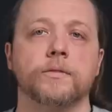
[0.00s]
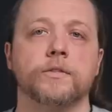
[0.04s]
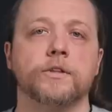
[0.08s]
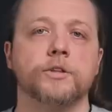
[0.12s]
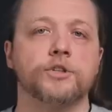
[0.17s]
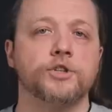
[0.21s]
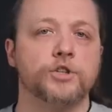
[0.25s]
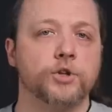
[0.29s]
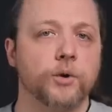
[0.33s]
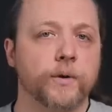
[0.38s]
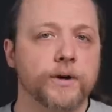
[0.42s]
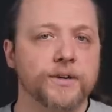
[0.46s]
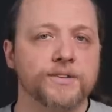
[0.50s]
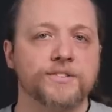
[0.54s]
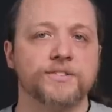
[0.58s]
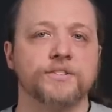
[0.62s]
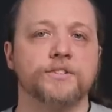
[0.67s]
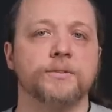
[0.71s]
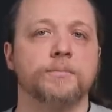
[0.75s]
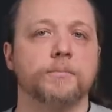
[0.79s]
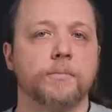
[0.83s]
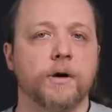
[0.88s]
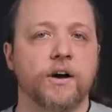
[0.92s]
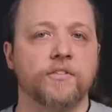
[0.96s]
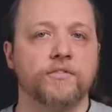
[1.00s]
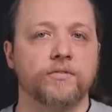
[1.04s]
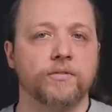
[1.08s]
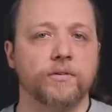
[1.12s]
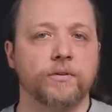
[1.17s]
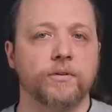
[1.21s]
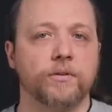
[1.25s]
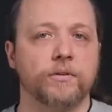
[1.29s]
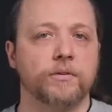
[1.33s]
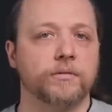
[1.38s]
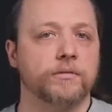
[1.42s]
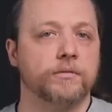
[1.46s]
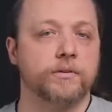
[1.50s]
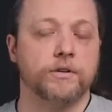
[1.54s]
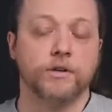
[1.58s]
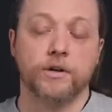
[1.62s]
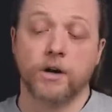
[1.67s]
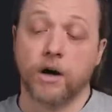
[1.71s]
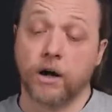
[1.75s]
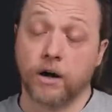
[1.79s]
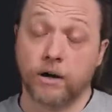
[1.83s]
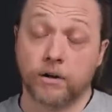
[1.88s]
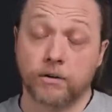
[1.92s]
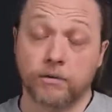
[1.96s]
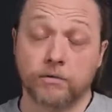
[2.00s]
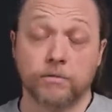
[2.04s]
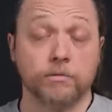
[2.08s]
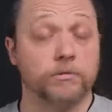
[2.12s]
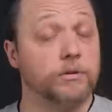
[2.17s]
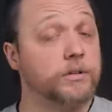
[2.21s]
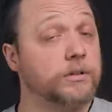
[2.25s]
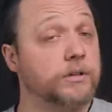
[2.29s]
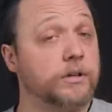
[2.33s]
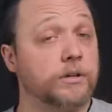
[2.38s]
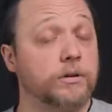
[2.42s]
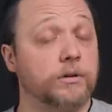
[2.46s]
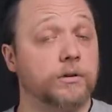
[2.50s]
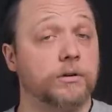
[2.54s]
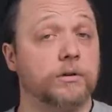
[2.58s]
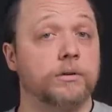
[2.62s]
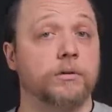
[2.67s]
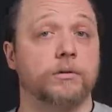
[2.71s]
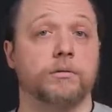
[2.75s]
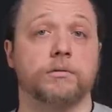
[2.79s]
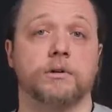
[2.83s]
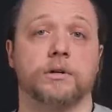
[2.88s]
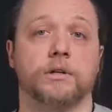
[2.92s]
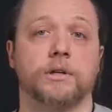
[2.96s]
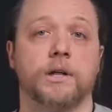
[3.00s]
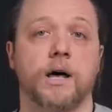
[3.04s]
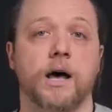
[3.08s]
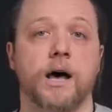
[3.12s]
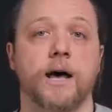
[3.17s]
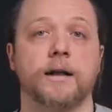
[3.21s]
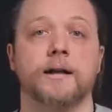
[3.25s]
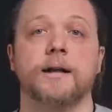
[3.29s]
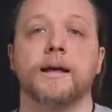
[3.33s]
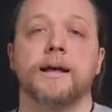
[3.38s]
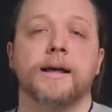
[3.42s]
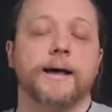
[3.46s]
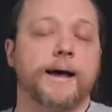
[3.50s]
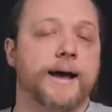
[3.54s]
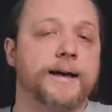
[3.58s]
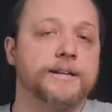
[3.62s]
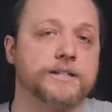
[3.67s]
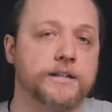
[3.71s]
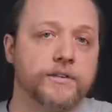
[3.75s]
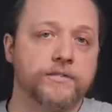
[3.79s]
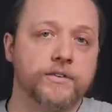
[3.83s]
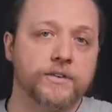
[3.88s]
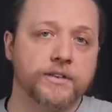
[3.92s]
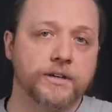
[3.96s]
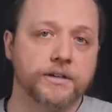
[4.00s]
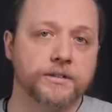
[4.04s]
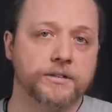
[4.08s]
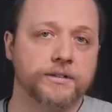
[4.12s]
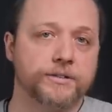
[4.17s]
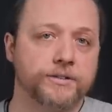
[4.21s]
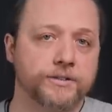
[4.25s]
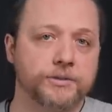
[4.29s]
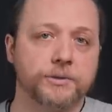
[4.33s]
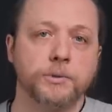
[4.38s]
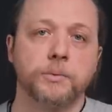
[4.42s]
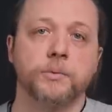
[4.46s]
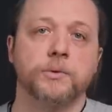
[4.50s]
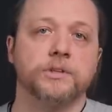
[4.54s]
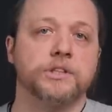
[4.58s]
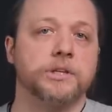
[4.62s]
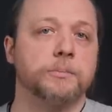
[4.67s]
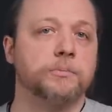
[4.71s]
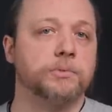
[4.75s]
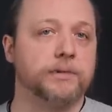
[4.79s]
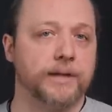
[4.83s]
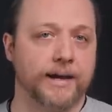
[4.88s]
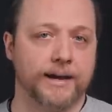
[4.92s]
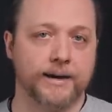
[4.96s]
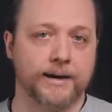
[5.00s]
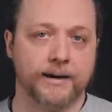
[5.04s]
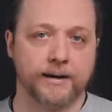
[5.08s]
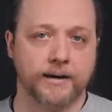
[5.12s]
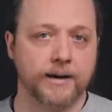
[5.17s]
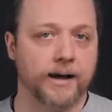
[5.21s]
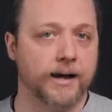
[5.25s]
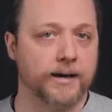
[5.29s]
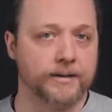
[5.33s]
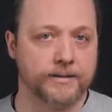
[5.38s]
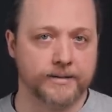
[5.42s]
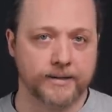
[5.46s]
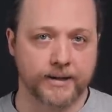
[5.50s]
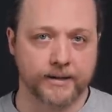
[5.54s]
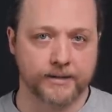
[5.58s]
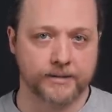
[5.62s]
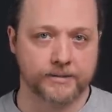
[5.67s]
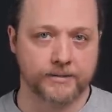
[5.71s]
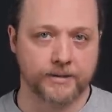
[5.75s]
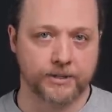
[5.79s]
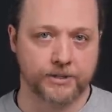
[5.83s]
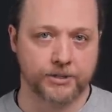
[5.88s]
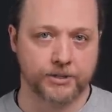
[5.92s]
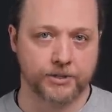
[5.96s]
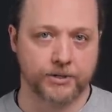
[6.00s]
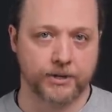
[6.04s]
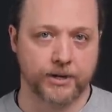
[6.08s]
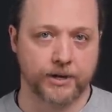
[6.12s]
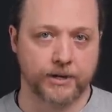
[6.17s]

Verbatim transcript: The choice to muffle none or a little or a lot has everything to do with the playing context that you're